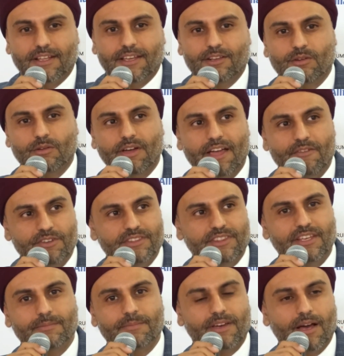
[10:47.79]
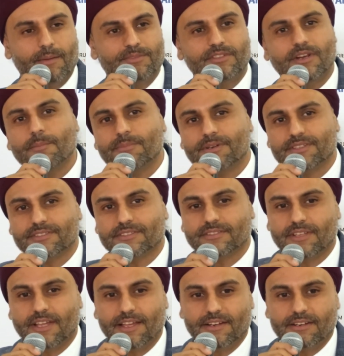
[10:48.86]
You know, everything becomes numbers,
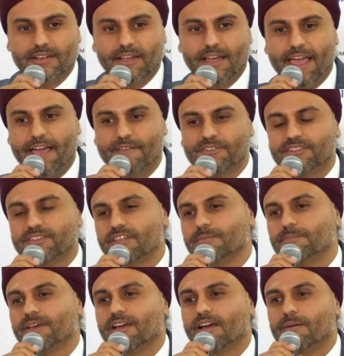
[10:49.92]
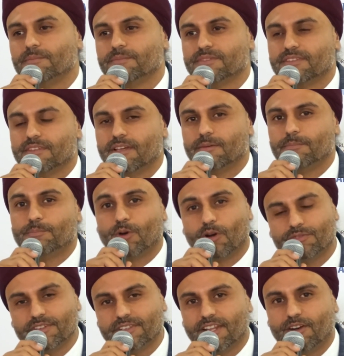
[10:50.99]
and everything becomes
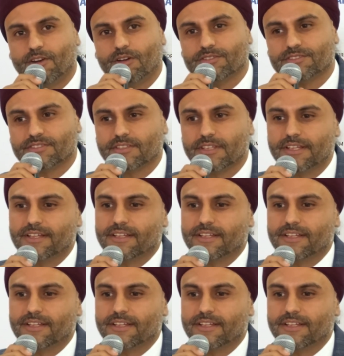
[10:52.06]
profit and loss.